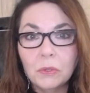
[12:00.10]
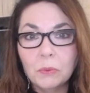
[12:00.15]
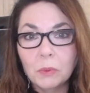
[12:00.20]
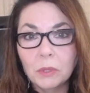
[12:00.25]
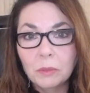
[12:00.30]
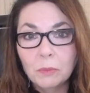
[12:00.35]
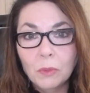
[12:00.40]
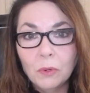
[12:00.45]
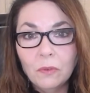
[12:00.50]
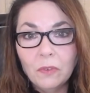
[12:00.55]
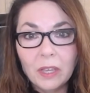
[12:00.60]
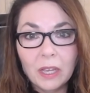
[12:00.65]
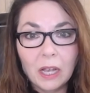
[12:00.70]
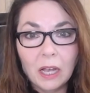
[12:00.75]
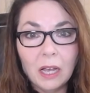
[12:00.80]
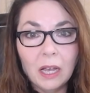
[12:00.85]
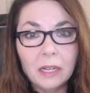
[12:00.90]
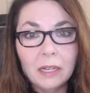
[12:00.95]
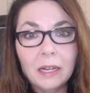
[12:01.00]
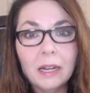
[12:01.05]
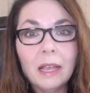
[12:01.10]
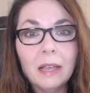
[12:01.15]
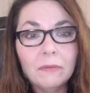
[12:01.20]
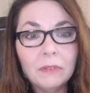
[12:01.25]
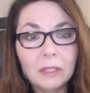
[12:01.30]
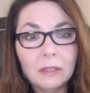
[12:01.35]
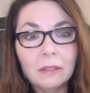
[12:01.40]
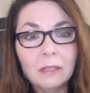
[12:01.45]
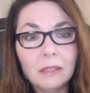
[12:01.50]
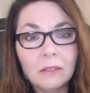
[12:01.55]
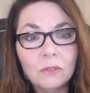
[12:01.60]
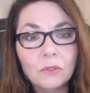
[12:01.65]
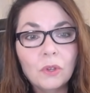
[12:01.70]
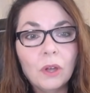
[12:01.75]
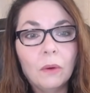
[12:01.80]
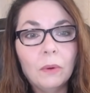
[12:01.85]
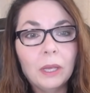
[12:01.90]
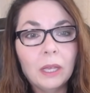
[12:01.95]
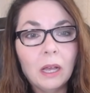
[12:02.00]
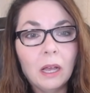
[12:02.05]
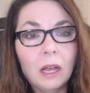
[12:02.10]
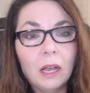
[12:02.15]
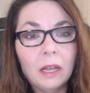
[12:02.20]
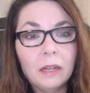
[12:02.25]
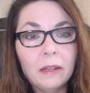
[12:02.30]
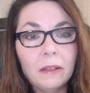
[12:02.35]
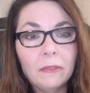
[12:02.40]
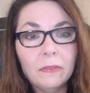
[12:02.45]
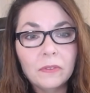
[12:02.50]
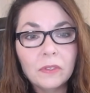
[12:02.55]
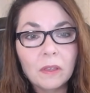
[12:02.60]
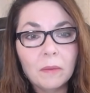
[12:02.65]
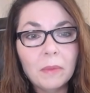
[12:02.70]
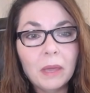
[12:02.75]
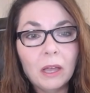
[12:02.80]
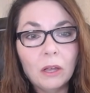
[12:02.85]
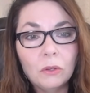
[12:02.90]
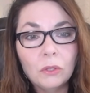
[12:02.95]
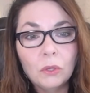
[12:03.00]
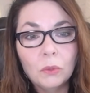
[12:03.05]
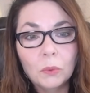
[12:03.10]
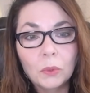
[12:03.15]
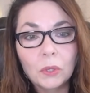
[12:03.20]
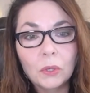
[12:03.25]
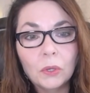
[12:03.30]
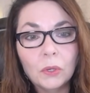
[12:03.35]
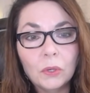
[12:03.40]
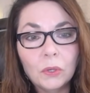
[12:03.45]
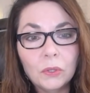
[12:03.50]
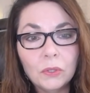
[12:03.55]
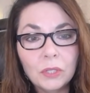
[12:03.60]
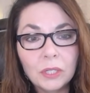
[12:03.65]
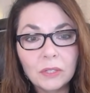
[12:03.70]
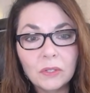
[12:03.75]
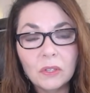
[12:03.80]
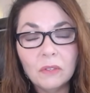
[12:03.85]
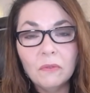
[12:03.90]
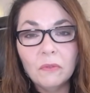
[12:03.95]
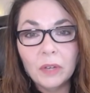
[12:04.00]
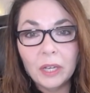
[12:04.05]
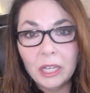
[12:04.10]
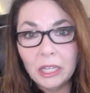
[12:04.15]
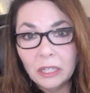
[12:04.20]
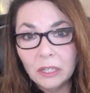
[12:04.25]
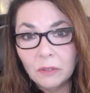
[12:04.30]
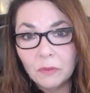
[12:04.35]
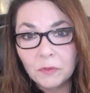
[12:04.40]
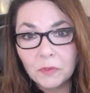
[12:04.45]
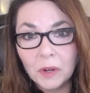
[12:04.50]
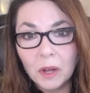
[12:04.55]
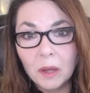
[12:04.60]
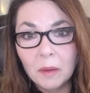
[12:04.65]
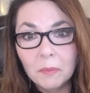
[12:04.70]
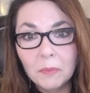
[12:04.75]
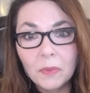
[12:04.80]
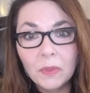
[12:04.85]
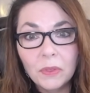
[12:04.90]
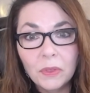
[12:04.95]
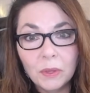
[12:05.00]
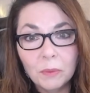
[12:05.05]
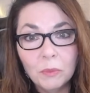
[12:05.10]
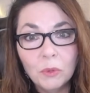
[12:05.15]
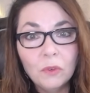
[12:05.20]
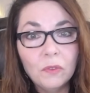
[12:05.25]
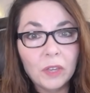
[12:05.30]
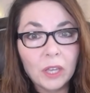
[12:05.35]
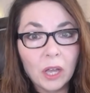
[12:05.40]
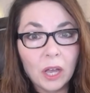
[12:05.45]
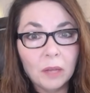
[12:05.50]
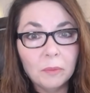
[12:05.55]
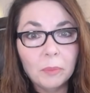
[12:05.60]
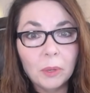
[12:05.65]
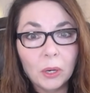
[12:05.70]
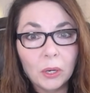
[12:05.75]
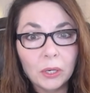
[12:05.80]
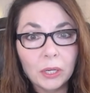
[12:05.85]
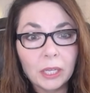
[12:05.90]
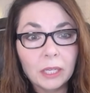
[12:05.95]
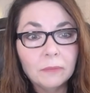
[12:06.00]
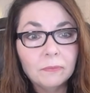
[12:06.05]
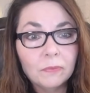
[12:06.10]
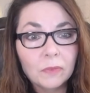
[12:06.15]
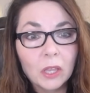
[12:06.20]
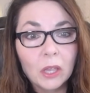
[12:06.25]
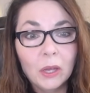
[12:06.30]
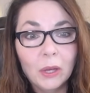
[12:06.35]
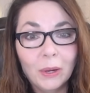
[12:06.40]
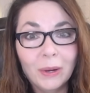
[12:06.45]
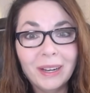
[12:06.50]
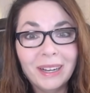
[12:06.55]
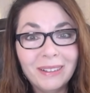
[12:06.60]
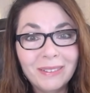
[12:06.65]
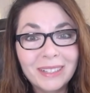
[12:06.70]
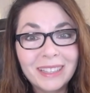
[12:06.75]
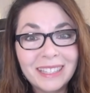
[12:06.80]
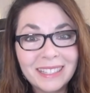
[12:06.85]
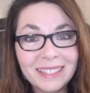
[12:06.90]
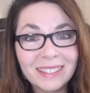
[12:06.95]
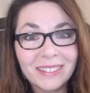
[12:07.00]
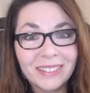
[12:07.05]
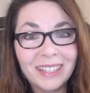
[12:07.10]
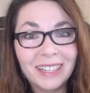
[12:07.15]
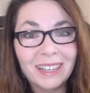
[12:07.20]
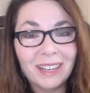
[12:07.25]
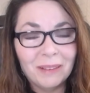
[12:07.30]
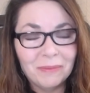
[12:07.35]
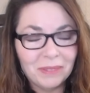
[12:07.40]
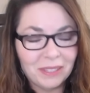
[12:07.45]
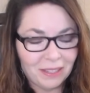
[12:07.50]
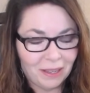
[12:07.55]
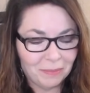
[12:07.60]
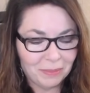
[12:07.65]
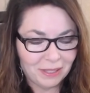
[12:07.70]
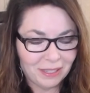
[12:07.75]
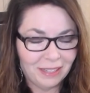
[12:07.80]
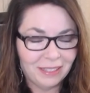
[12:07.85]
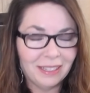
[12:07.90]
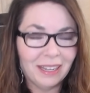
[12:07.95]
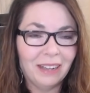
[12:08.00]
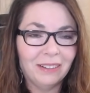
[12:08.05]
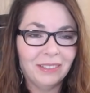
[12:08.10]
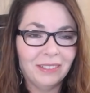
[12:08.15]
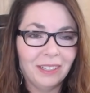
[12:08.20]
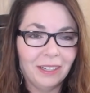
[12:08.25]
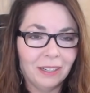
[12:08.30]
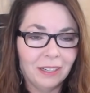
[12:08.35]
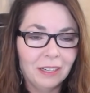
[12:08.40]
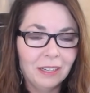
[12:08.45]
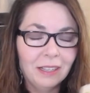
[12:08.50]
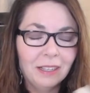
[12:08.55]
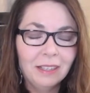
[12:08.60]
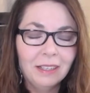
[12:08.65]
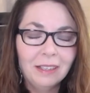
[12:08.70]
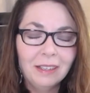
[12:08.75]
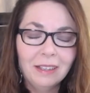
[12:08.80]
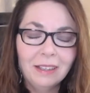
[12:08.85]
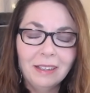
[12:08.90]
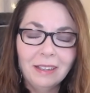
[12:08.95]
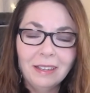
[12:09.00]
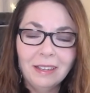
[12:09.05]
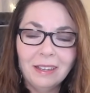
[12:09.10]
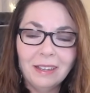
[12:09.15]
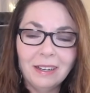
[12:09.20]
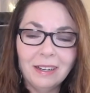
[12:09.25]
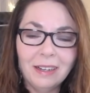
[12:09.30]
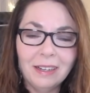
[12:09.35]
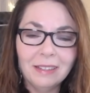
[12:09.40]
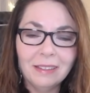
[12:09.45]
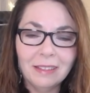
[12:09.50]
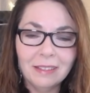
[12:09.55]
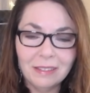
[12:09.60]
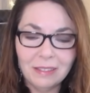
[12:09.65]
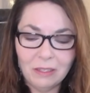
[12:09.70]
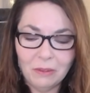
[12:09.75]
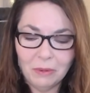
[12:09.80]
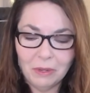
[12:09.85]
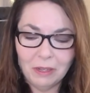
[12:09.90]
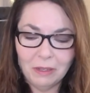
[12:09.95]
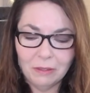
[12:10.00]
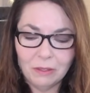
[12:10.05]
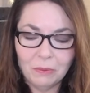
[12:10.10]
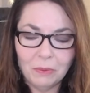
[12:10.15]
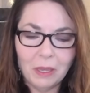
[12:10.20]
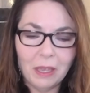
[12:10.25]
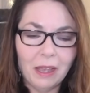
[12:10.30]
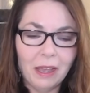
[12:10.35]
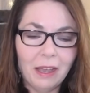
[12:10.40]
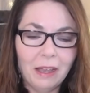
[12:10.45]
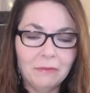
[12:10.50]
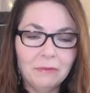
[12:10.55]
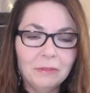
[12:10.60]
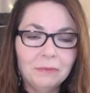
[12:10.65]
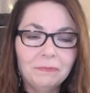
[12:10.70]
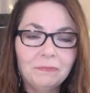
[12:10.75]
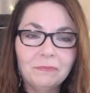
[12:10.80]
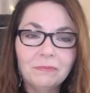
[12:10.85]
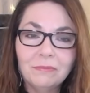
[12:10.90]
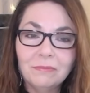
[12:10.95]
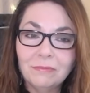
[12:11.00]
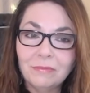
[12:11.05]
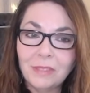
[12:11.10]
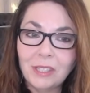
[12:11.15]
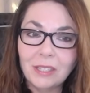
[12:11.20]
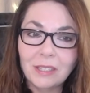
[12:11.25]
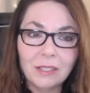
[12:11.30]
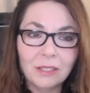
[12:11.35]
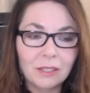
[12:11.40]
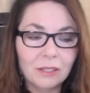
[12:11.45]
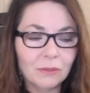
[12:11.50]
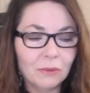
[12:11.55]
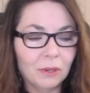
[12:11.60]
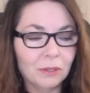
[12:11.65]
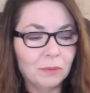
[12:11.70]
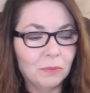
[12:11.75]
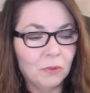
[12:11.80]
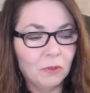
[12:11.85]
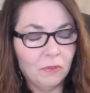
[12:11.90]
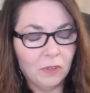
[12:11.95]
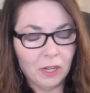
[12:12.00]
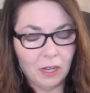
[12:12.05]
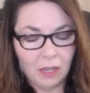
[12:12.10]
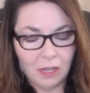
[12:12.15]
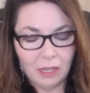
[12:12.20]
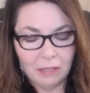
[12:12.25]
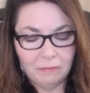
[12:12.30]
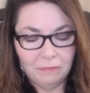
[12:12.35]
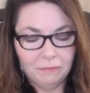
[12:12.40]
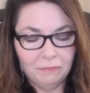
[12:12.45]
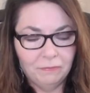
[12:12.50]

was moving on and having things going on, and somehow you were disinvited from the moving on party. All right, with this Three of Cups upside down here. All right, let's see what else we have. Six of Swords, moving on.